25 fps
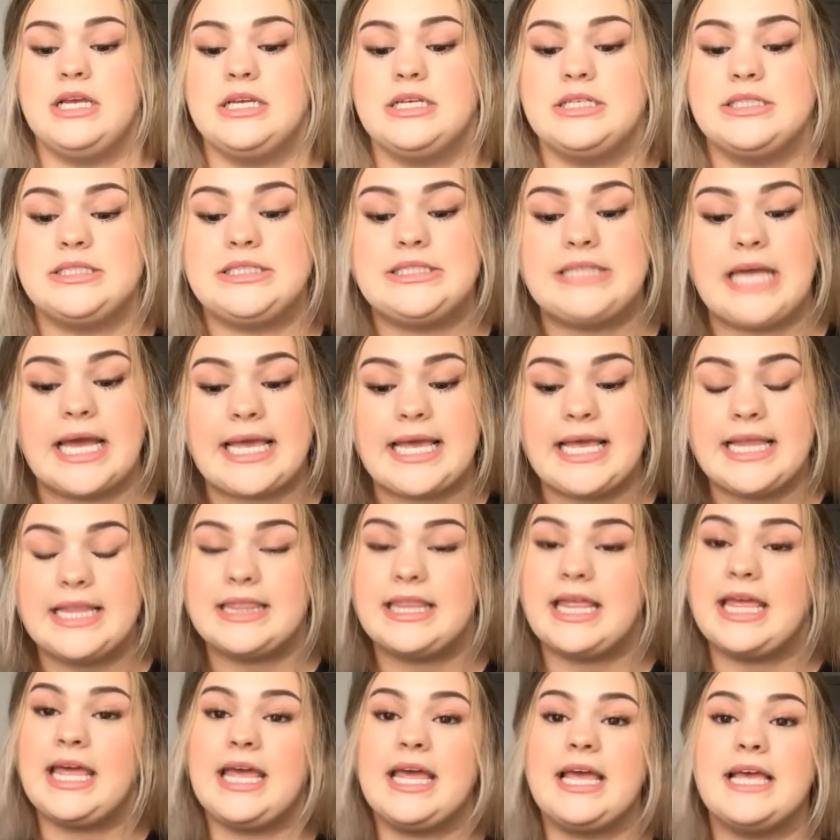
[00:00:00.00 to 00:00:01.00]
Second
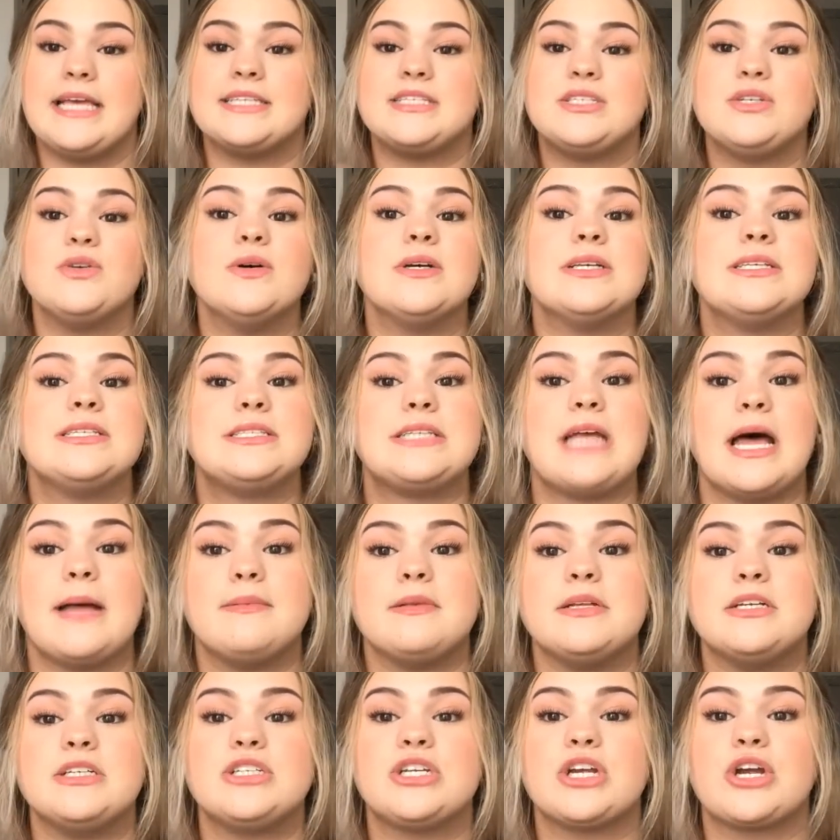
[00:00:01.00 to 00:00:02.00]
thing is to
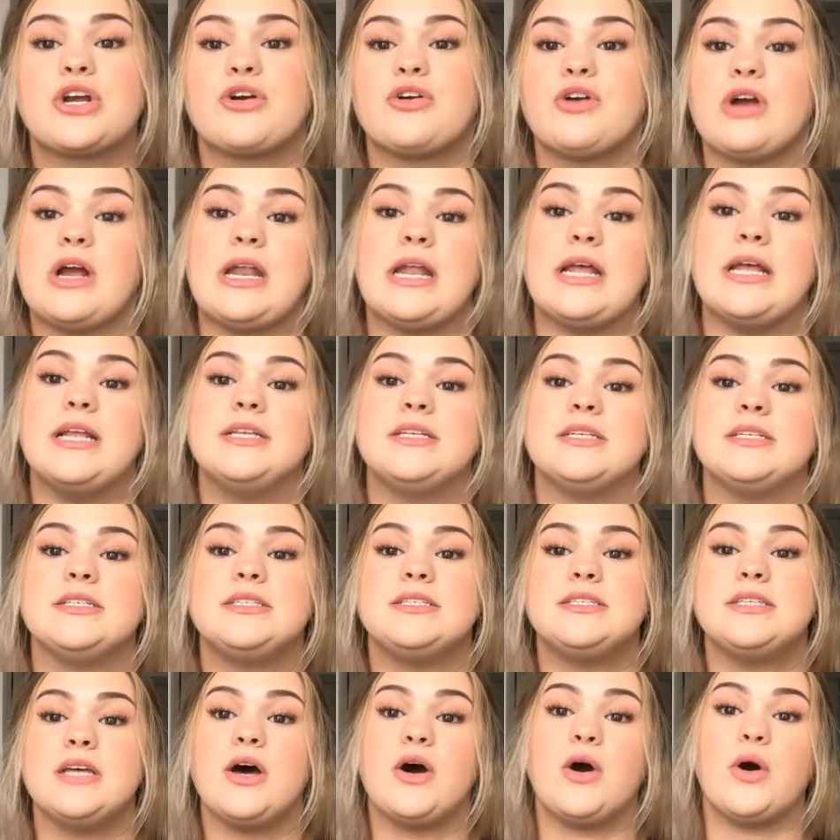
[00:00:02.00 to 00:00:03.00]
establish credit.
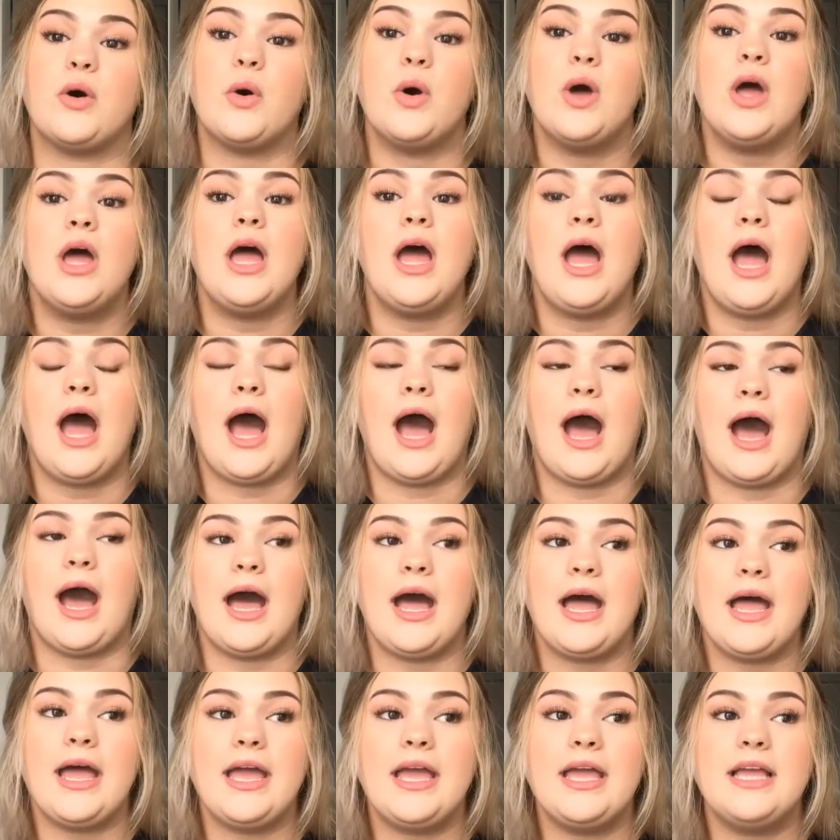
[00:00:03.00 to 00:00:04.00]
So
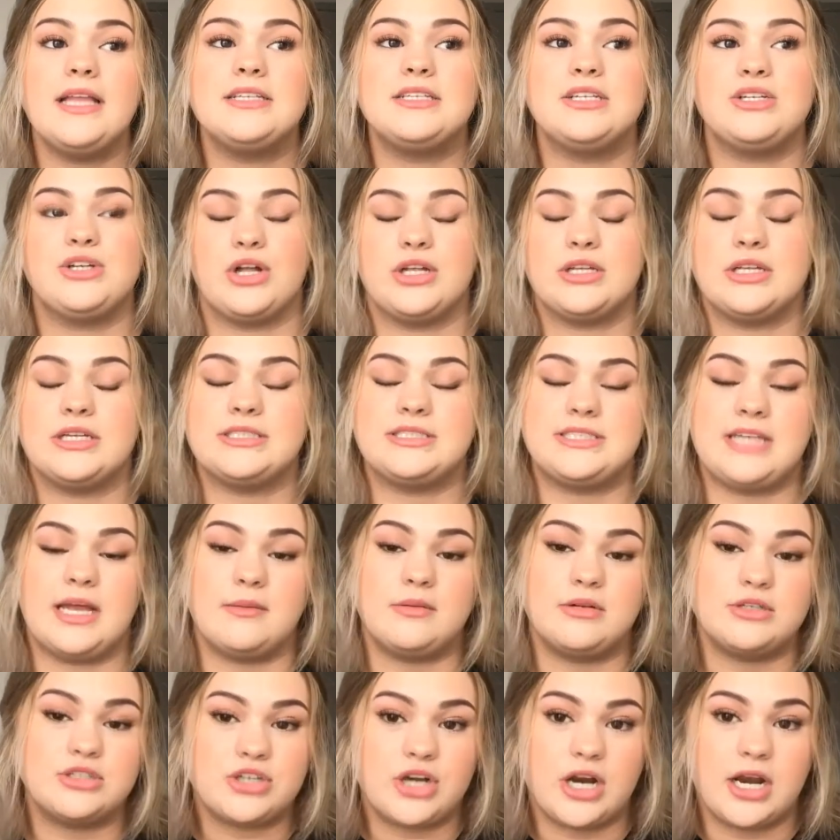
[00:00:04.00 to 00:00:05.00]
I did not
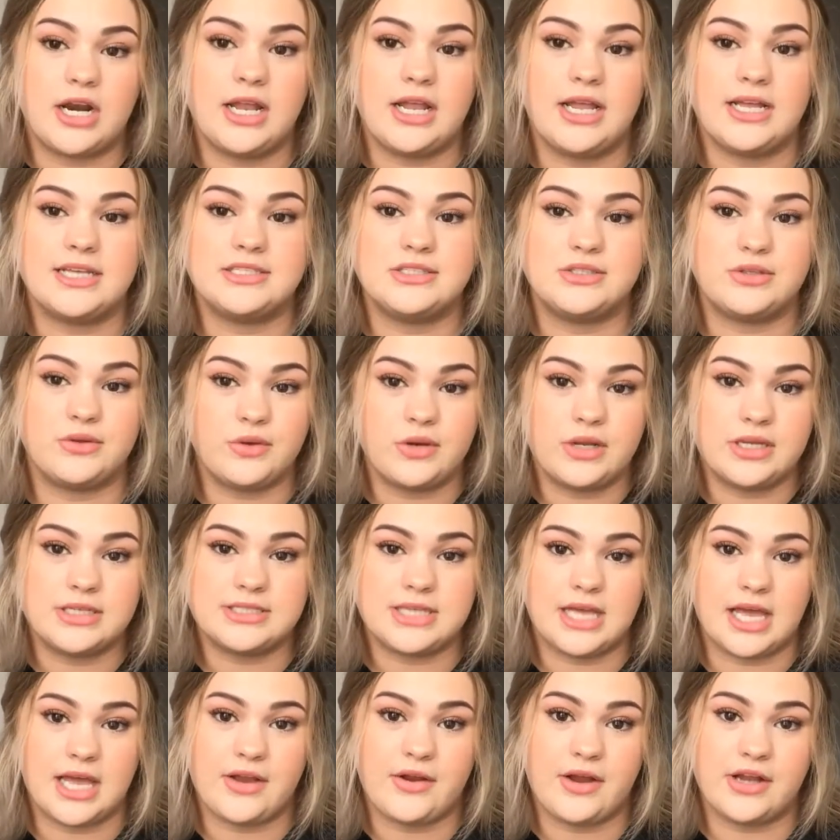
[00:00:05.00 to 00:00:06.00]
establish credit as soon as
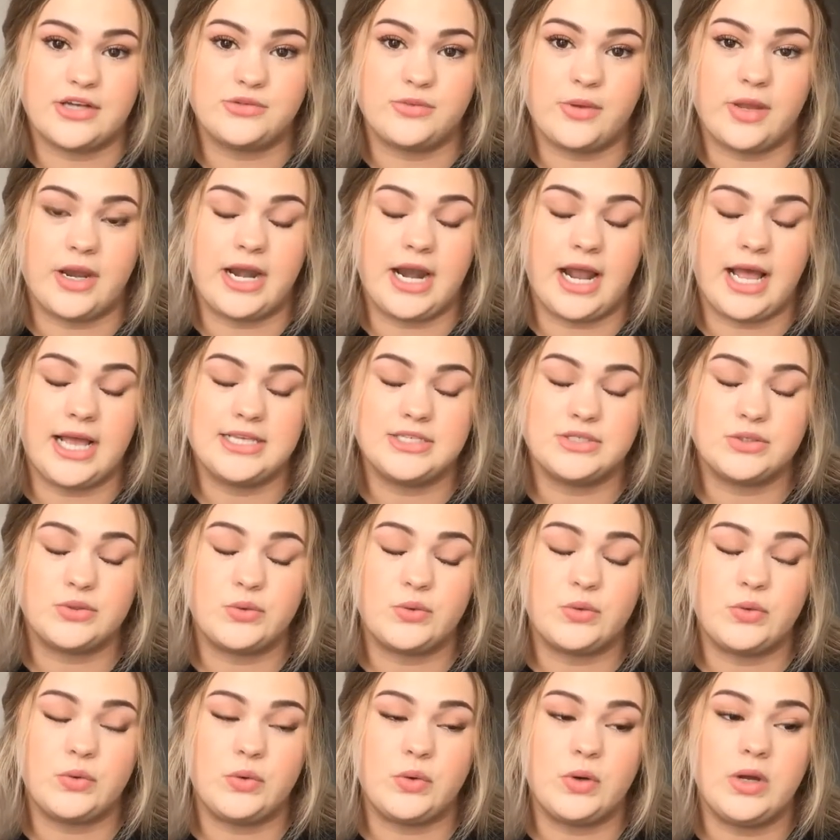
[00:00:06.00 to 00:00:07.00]
I graduated high
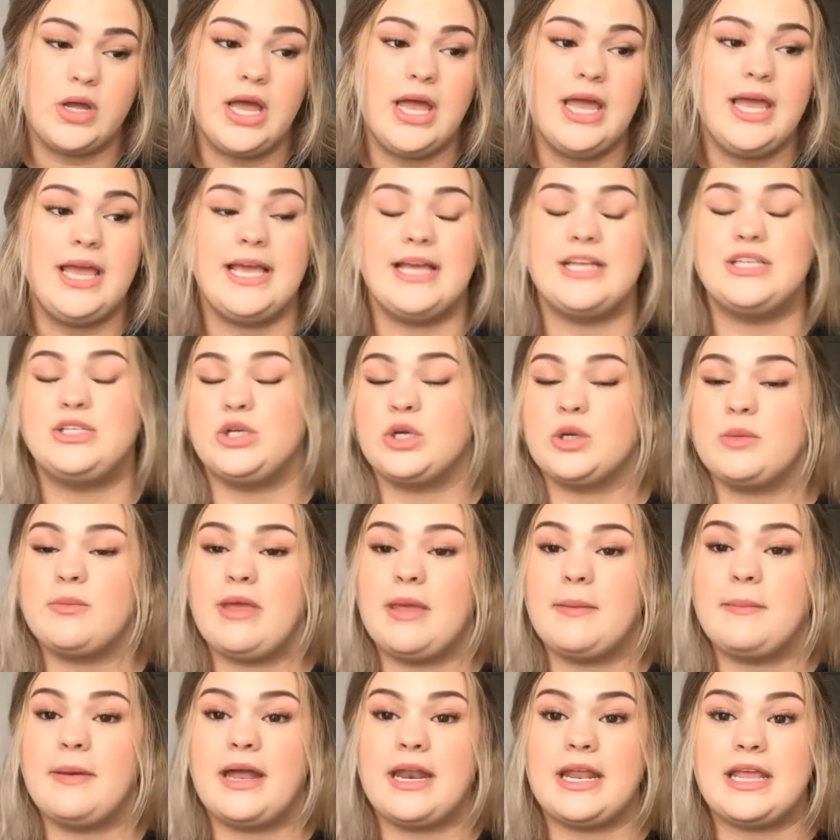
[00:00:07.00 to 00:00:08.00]
school. It took me
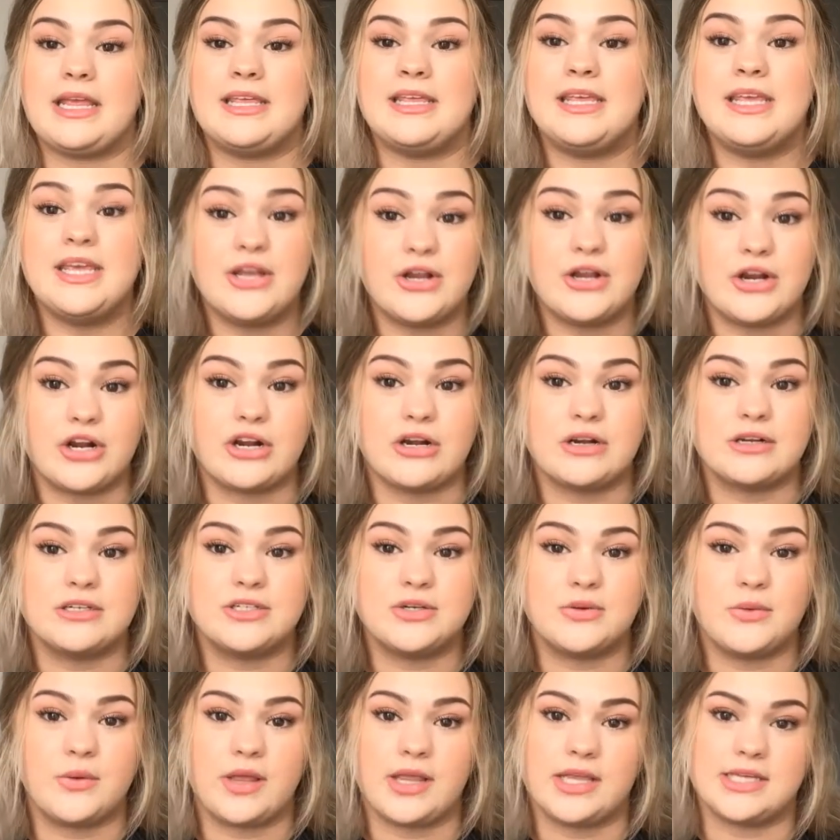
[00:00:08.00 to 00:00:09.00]
about a year
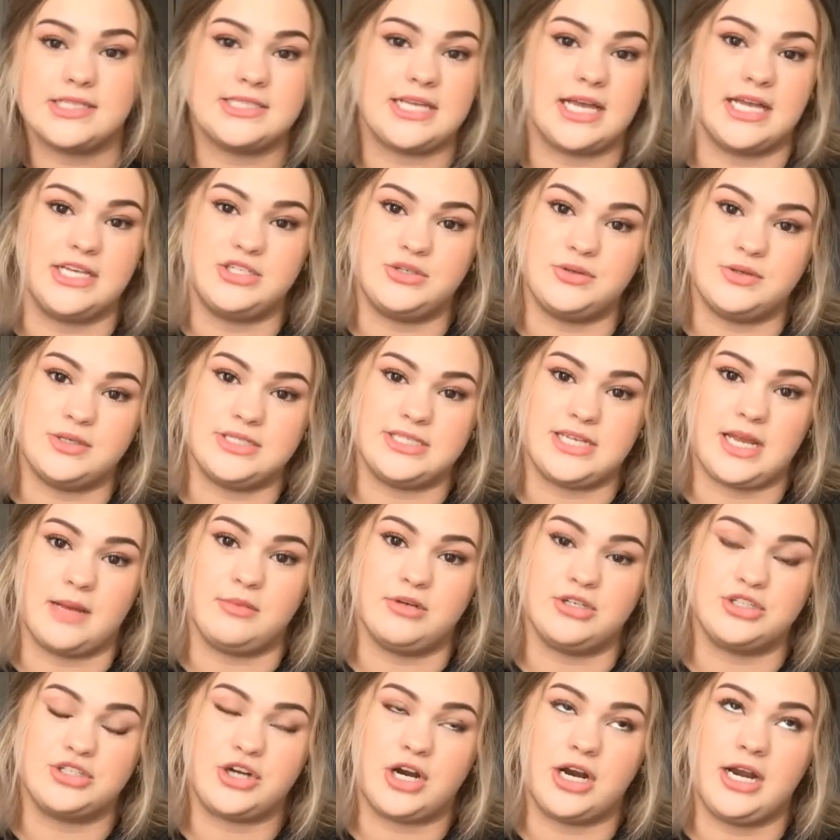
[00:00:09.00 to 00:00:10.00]
to realize I had to
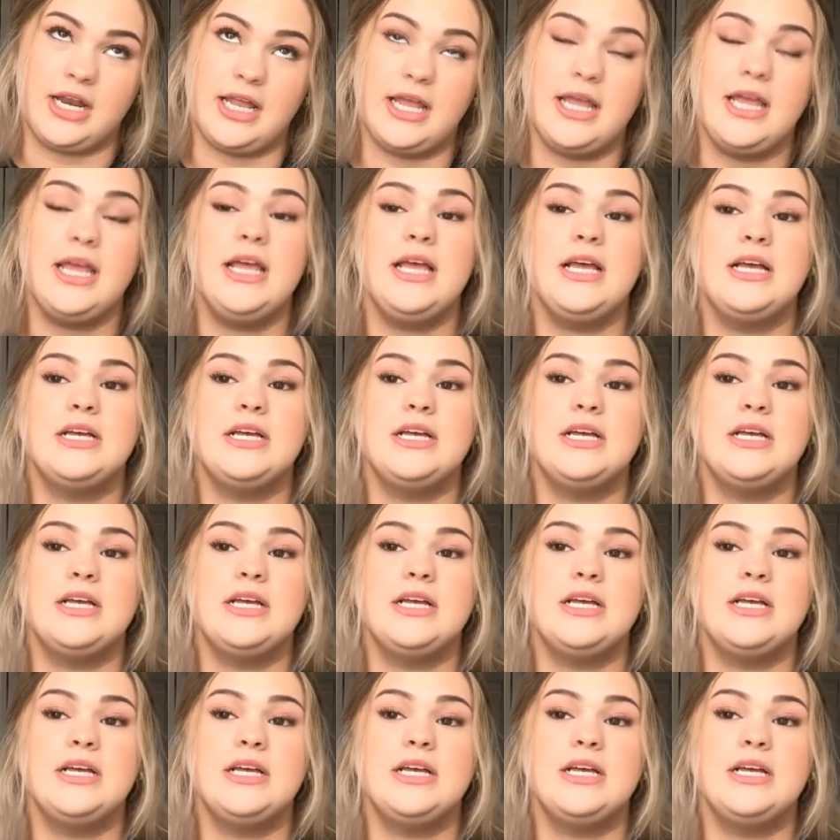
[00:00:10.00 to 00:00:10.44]
establish credit.